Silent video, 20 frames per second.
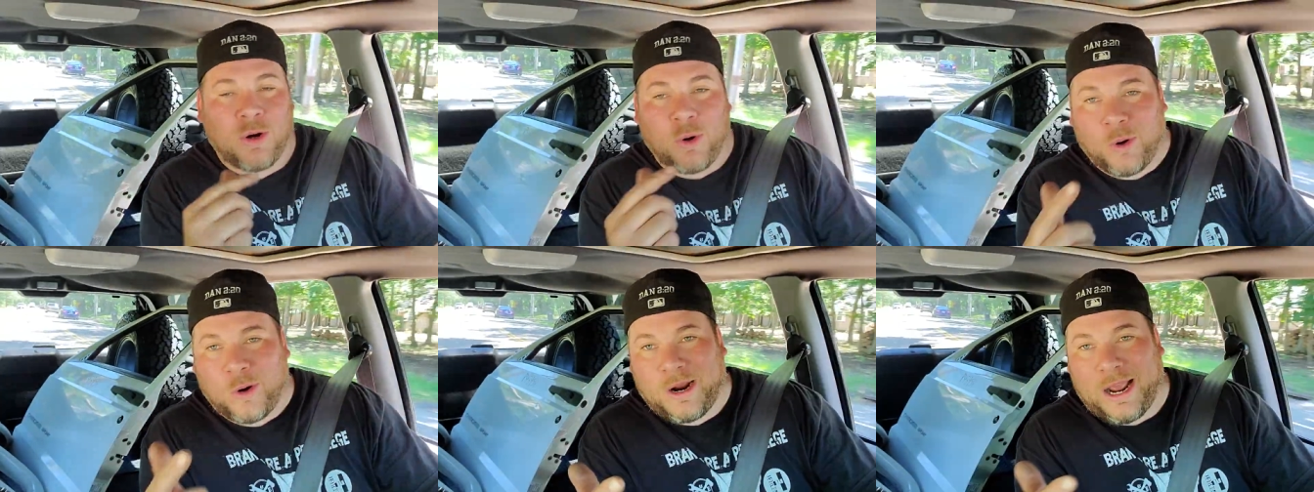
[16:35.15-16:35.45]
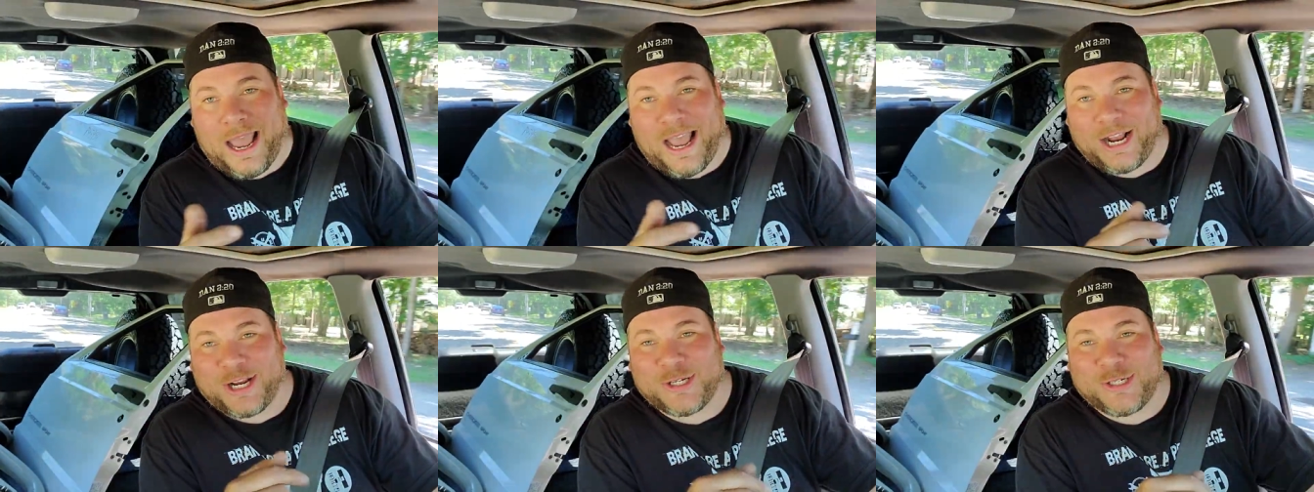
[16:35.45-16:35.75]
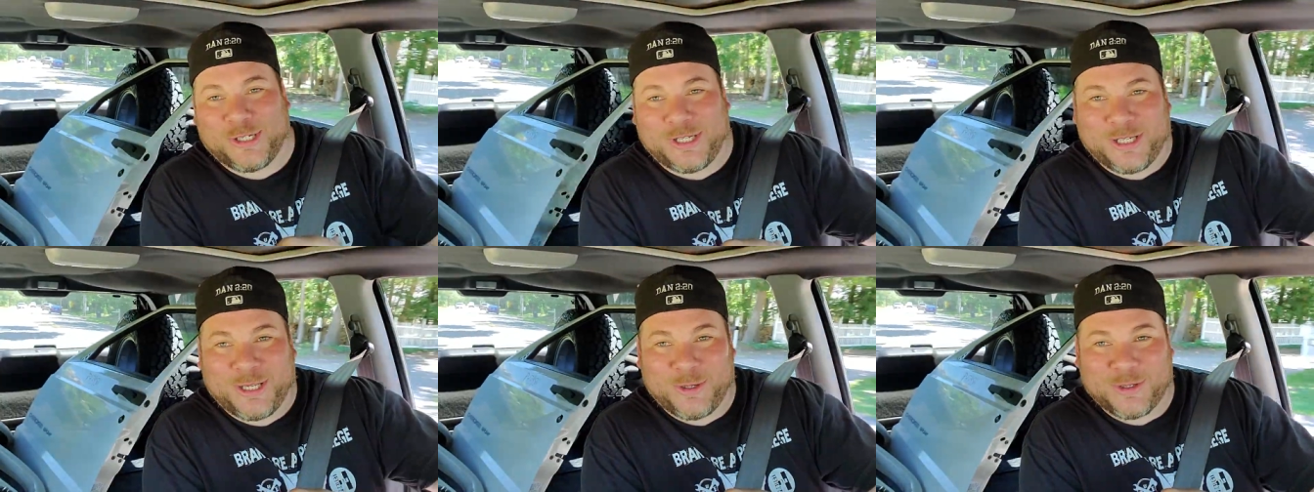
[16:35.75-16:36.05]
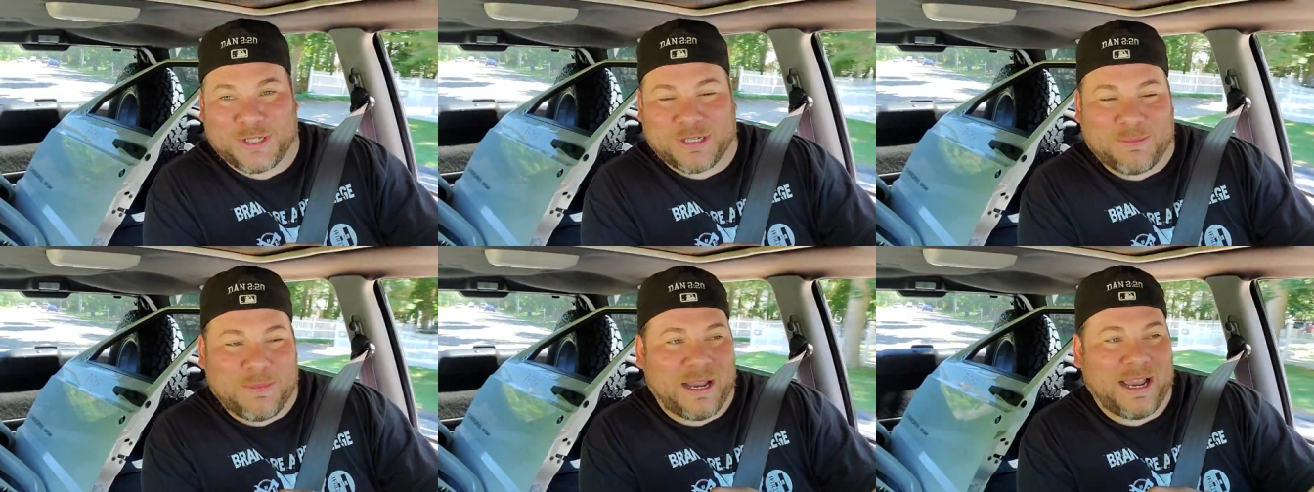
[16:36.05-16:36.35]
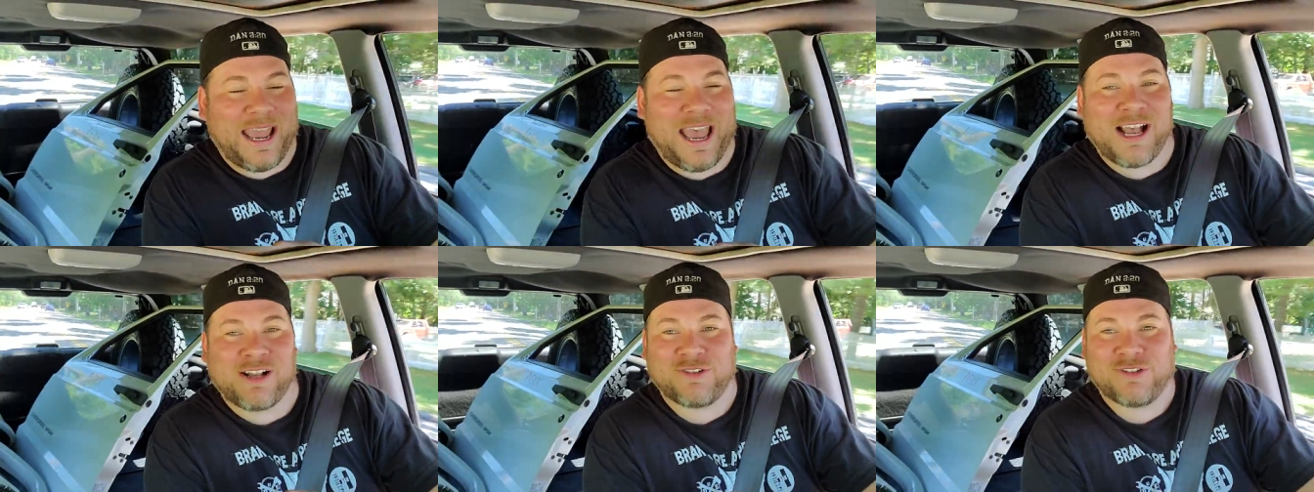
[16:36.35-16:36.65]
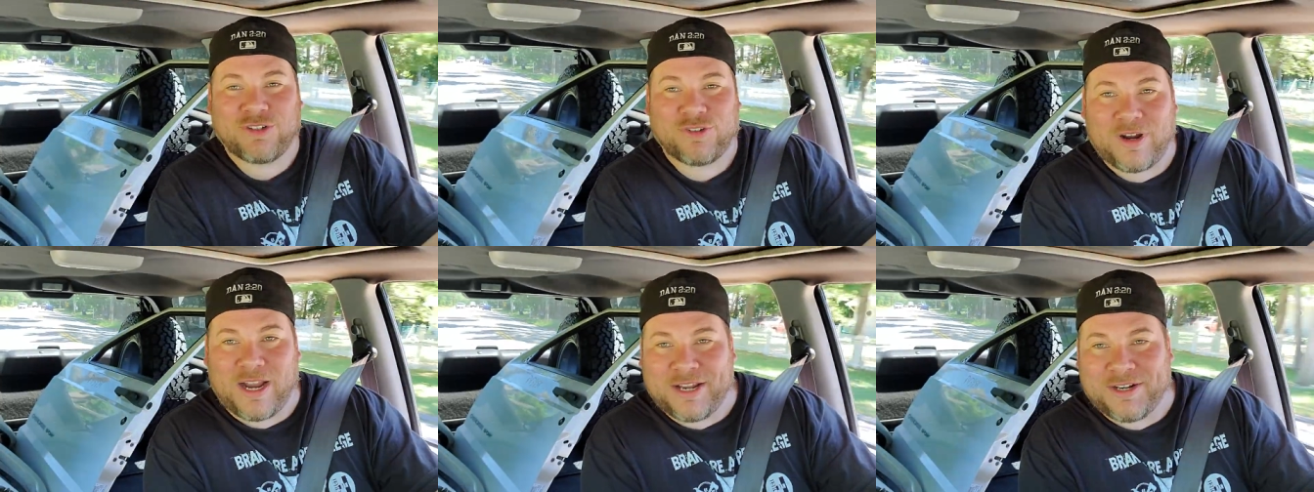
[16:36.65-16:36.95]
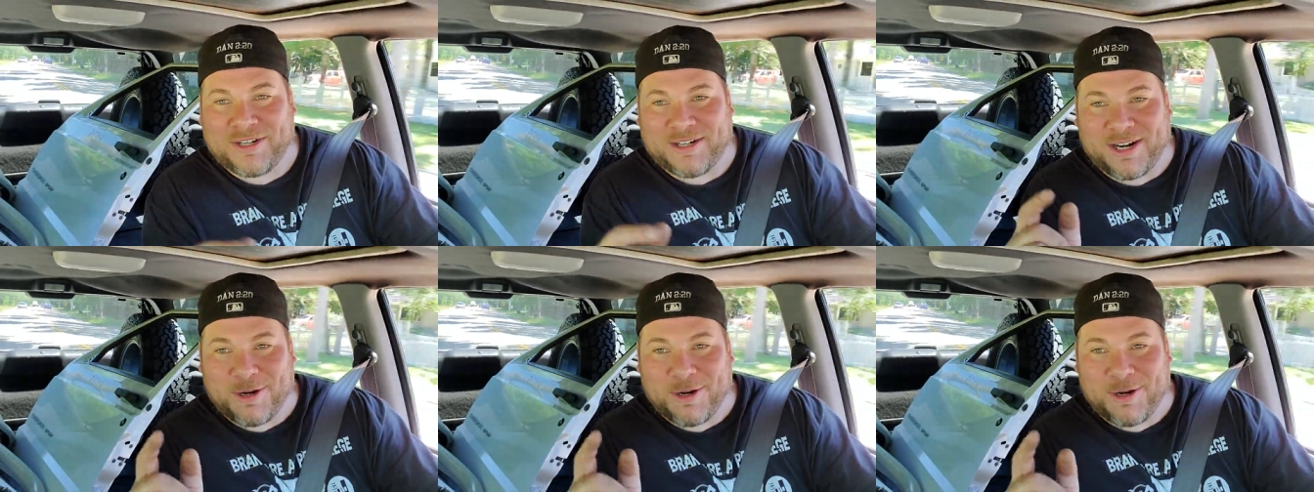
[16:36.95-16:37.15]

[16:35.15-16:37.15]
or actually using my angle grinder.